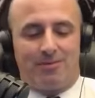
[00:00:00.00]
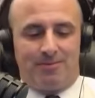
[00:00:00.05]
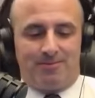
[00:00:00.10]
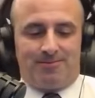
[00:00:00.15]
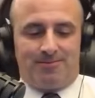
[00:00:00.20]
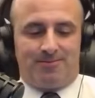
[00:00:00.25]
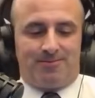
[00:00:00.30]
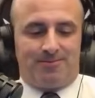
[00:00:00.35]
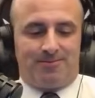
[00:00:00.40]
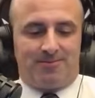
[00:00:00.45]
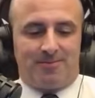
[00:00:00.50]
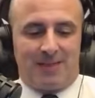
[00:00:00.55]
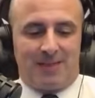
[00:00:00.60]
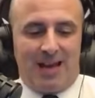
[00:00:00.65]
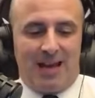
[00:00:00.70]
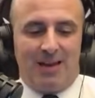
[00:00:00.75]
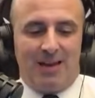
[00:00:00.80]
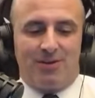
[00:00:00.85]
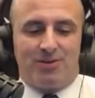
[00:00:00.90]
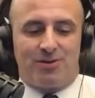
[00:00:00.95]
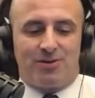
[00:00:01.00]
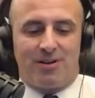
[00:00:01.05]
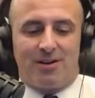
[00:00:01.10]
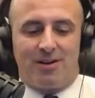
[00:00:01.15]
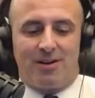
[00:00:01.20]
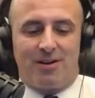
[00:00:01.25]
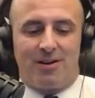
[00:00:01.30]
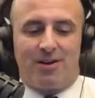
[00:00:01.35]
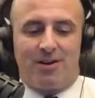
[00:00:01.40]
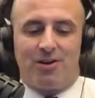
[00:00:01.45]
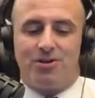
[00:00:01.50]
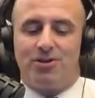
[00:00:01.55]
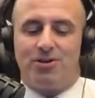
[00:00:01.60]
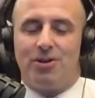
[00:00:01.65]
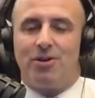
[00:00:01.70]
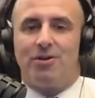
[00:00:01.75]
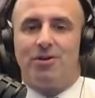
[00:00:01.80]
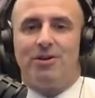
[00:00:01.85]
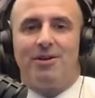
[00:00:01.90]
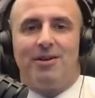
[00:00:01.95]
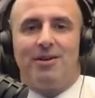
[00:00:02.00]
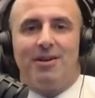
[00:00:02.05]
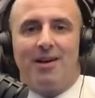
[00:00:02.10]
him, and he's a good dude.